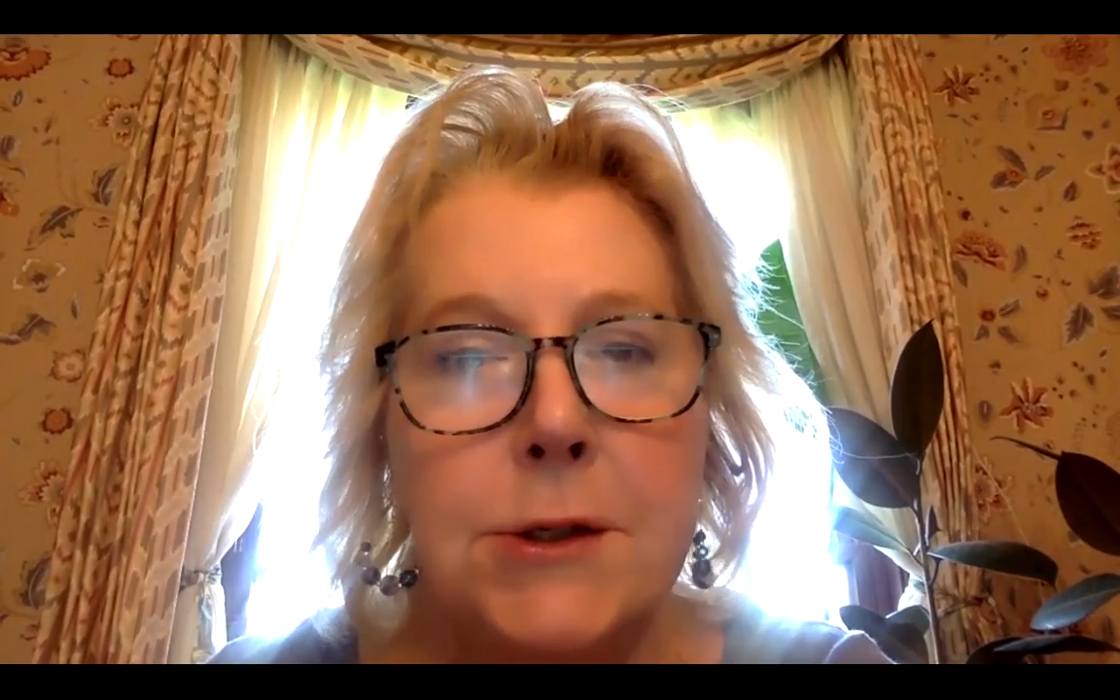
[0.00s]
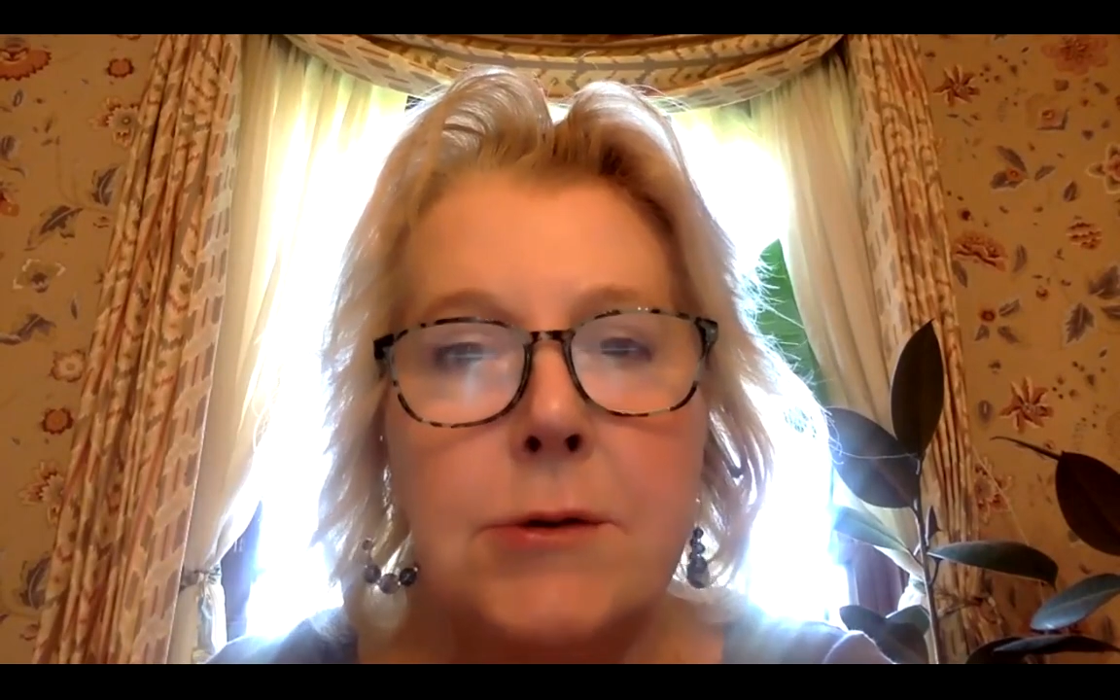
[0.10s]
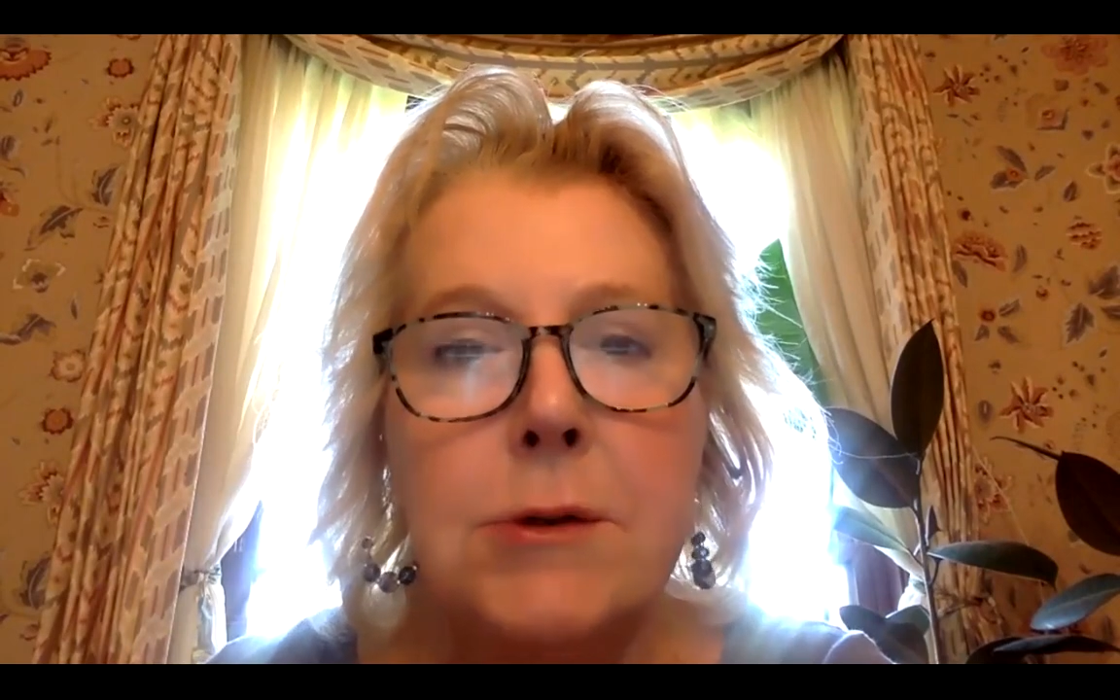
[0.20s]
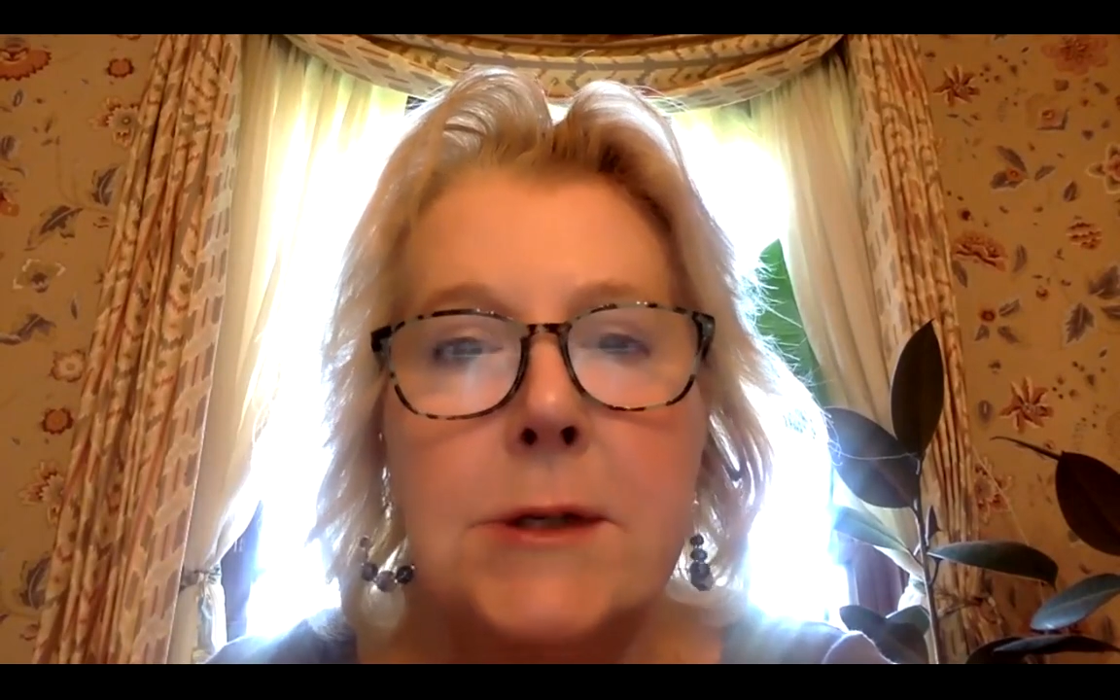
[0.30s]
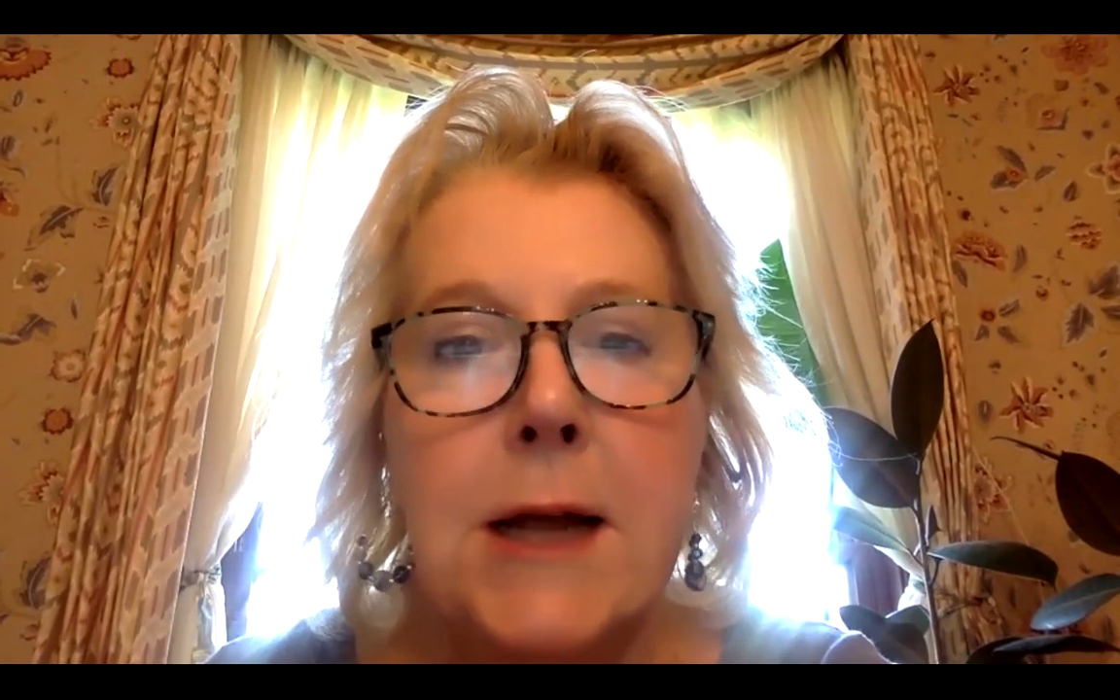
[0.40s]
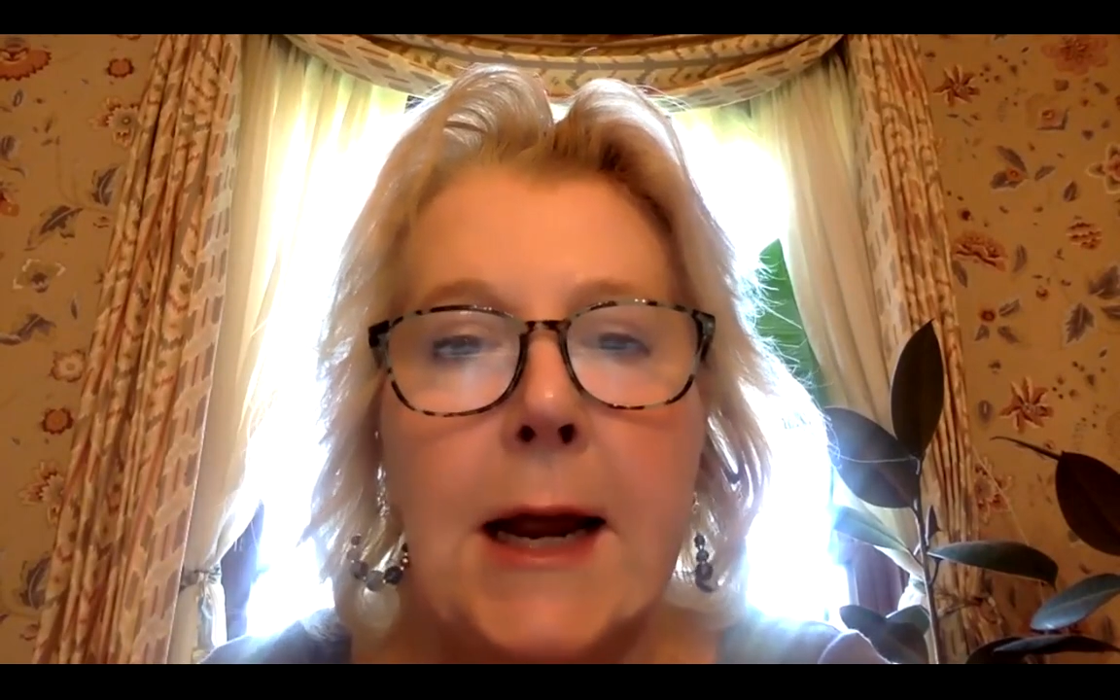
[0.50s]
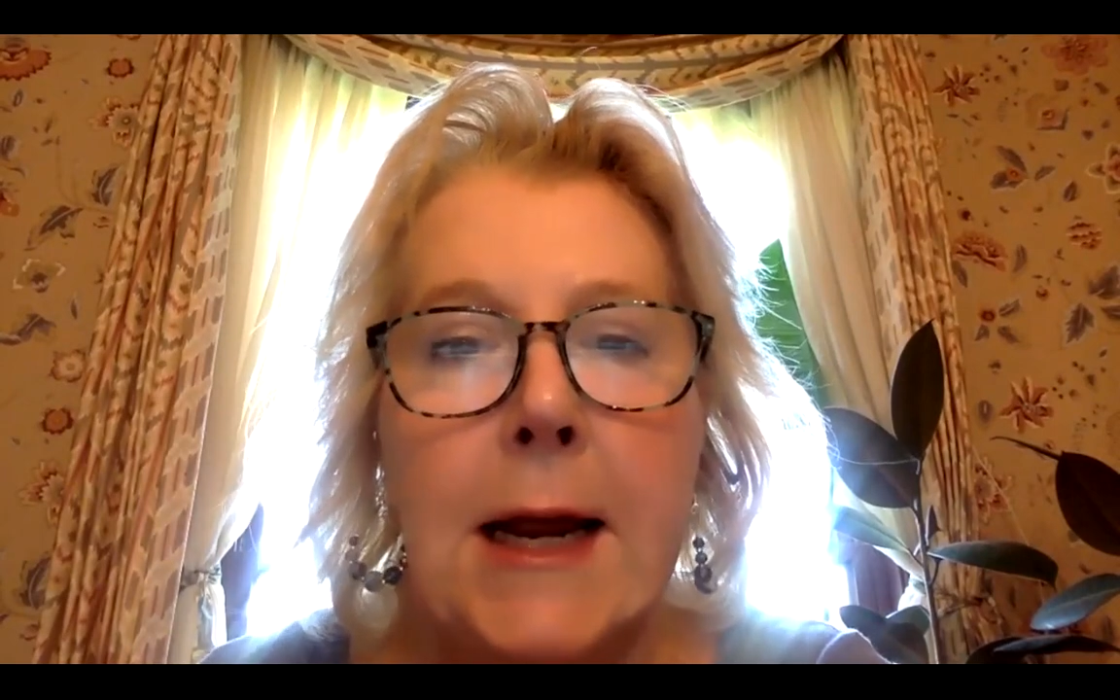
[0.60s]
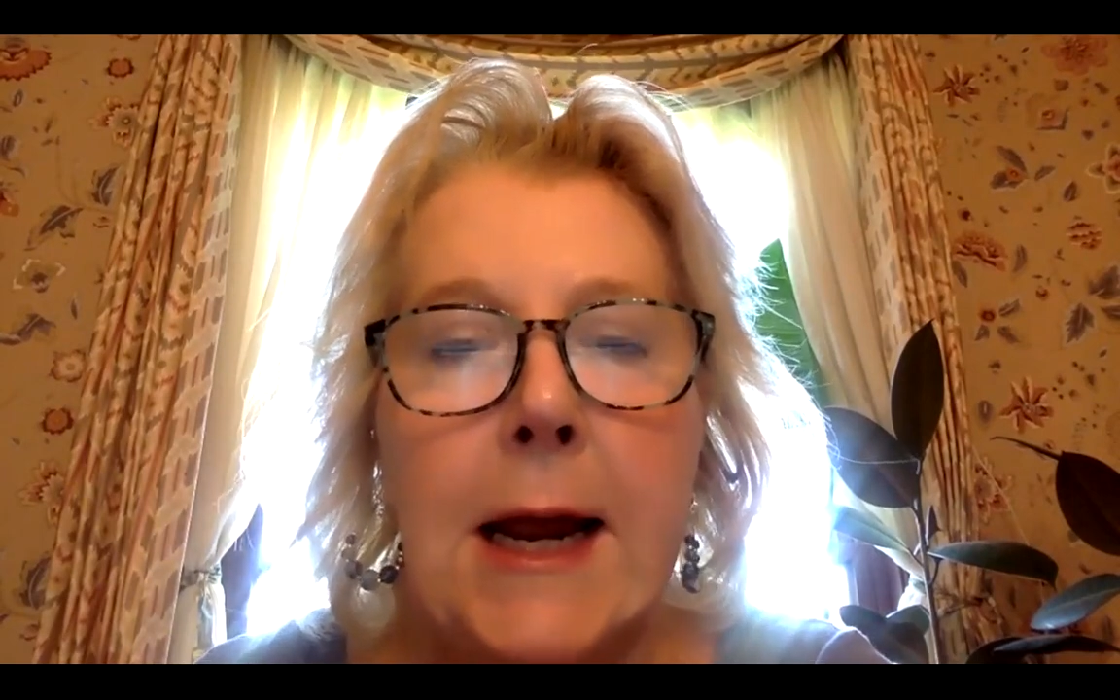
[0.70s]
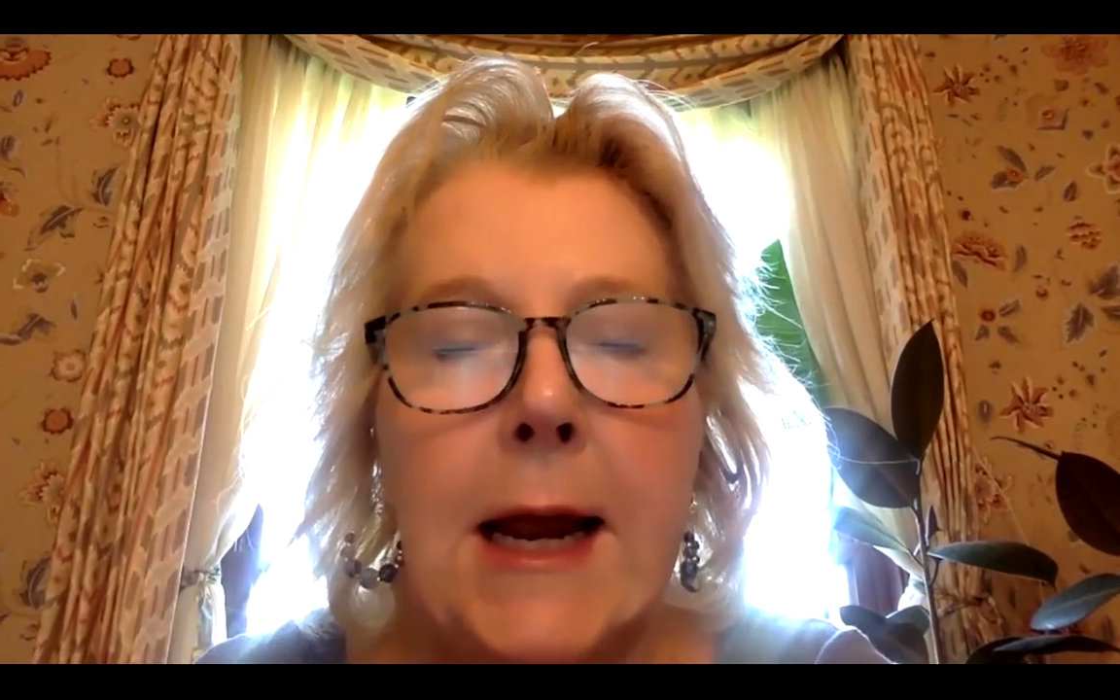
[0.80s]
Tuesday